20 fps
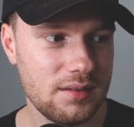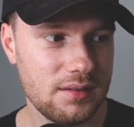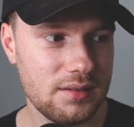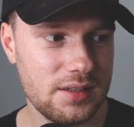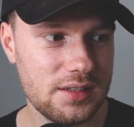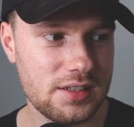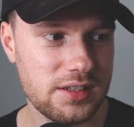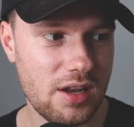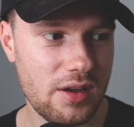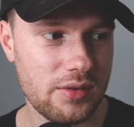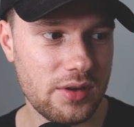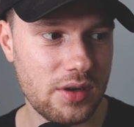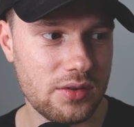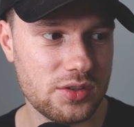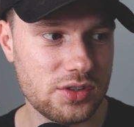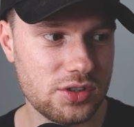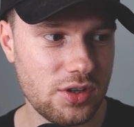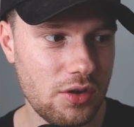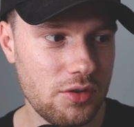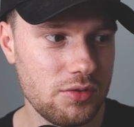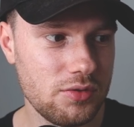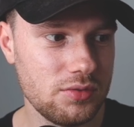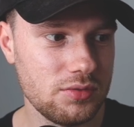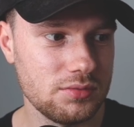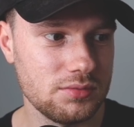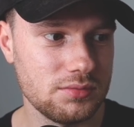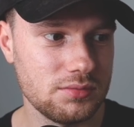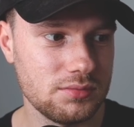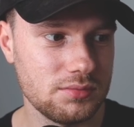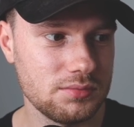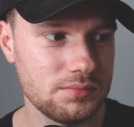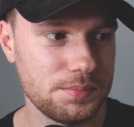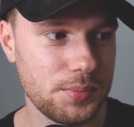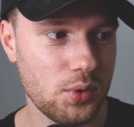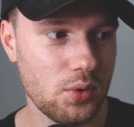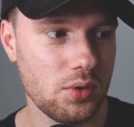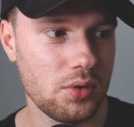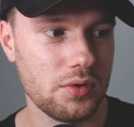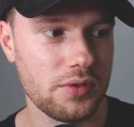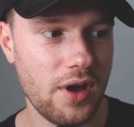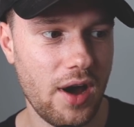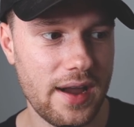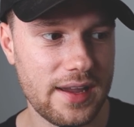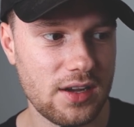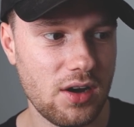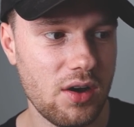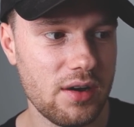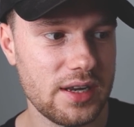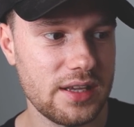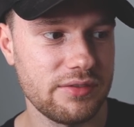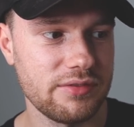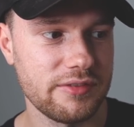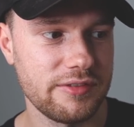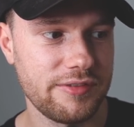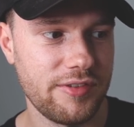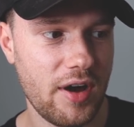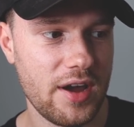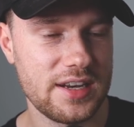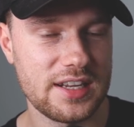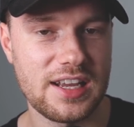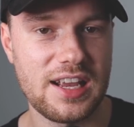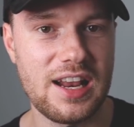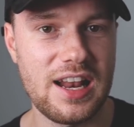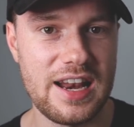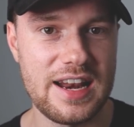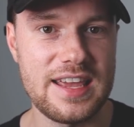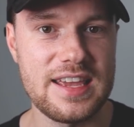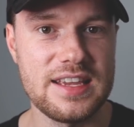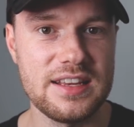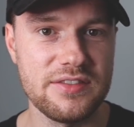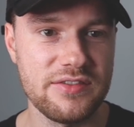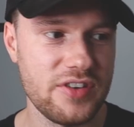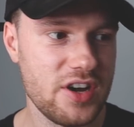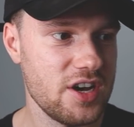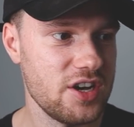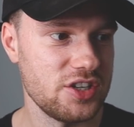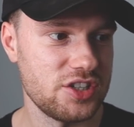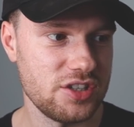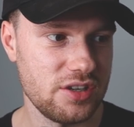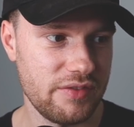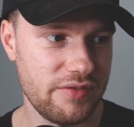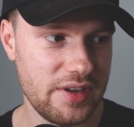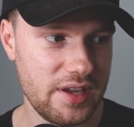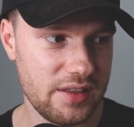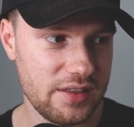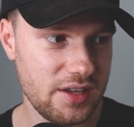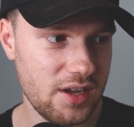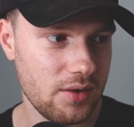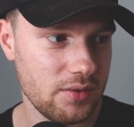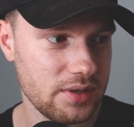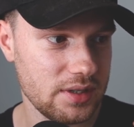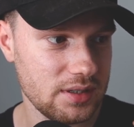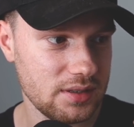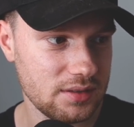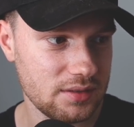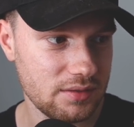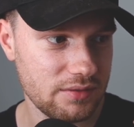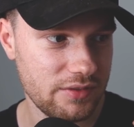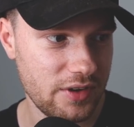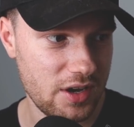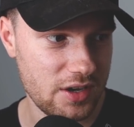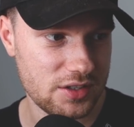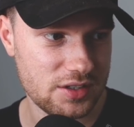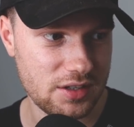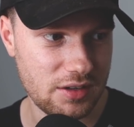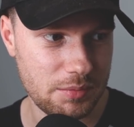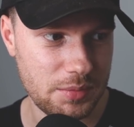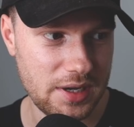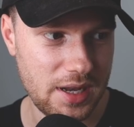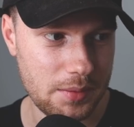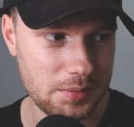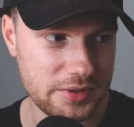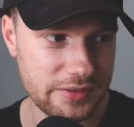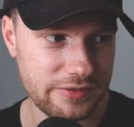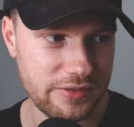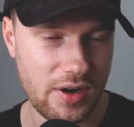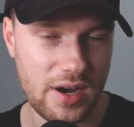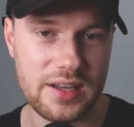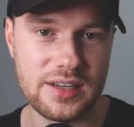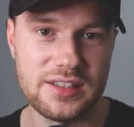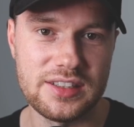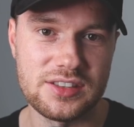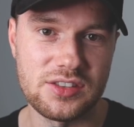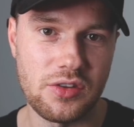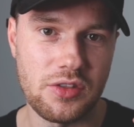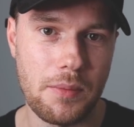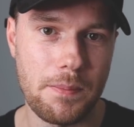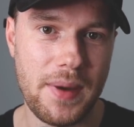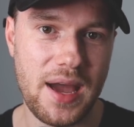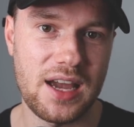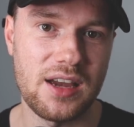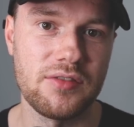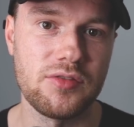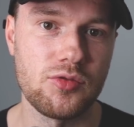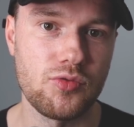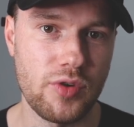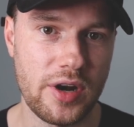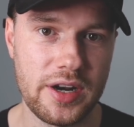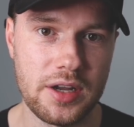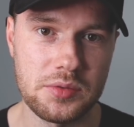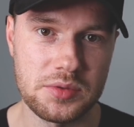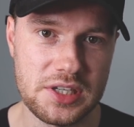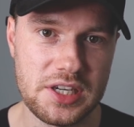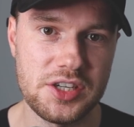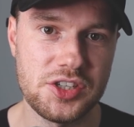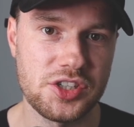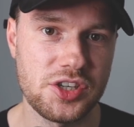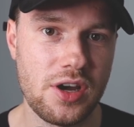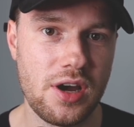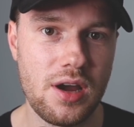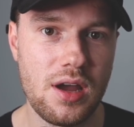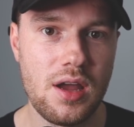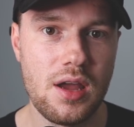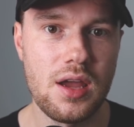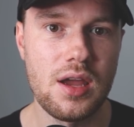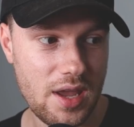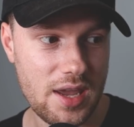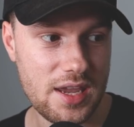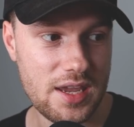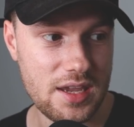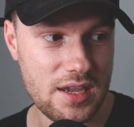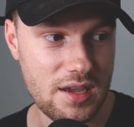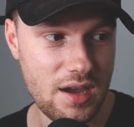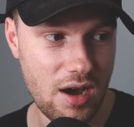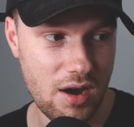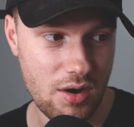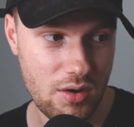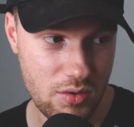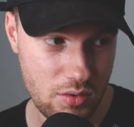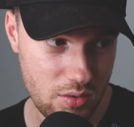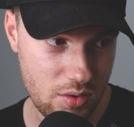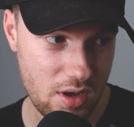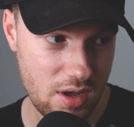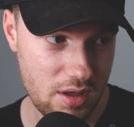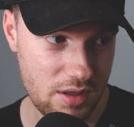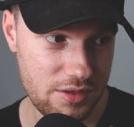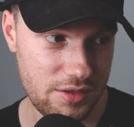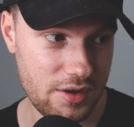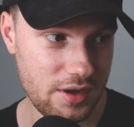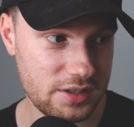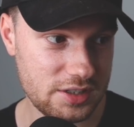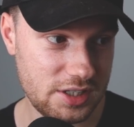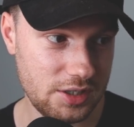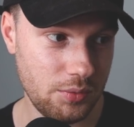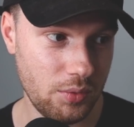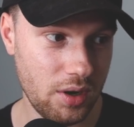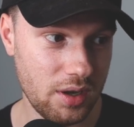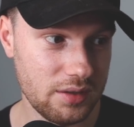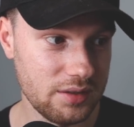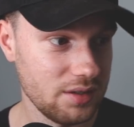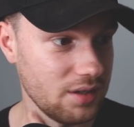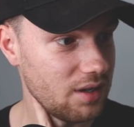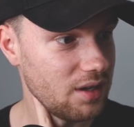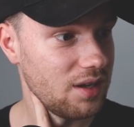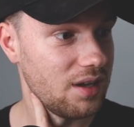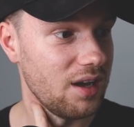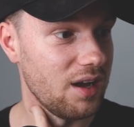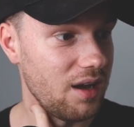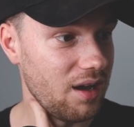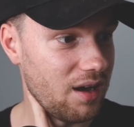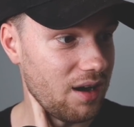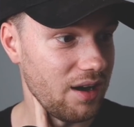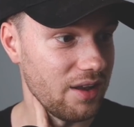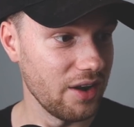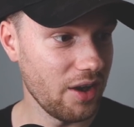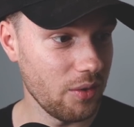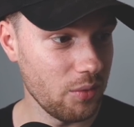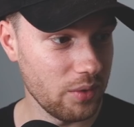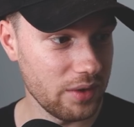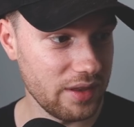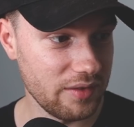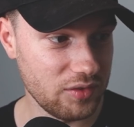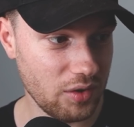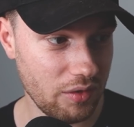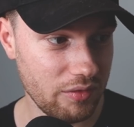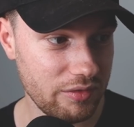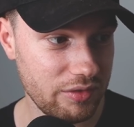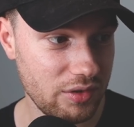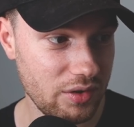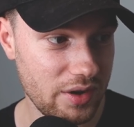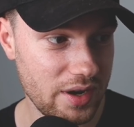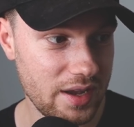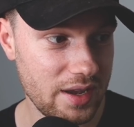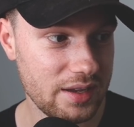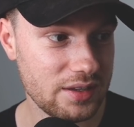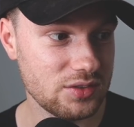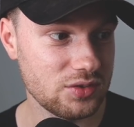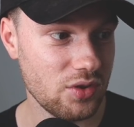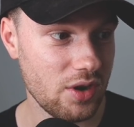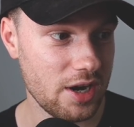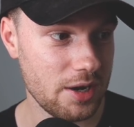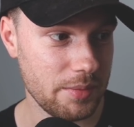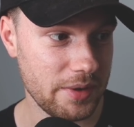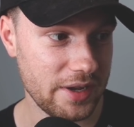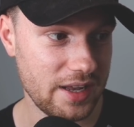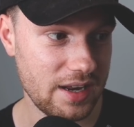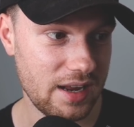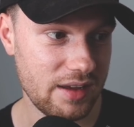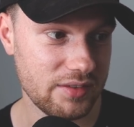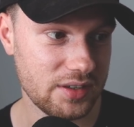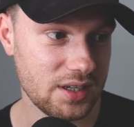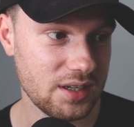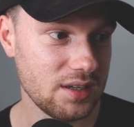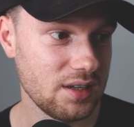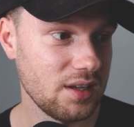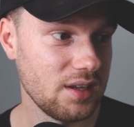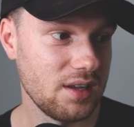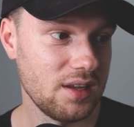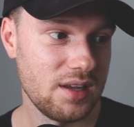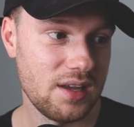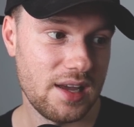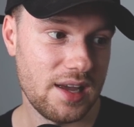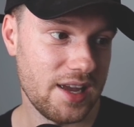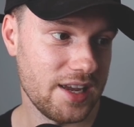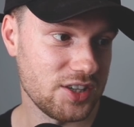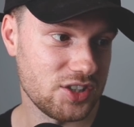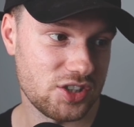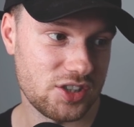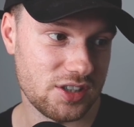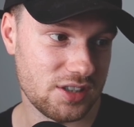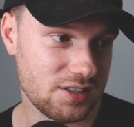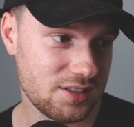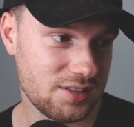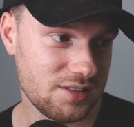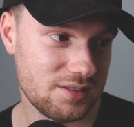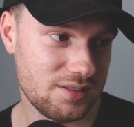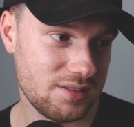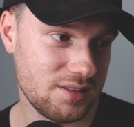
this logo is so poor that I can't even find a clean version of it. The only version I've been able to find is on the back of a Renault t-shirt, EO31. I know what they've gone for here, trying to be clever. It's just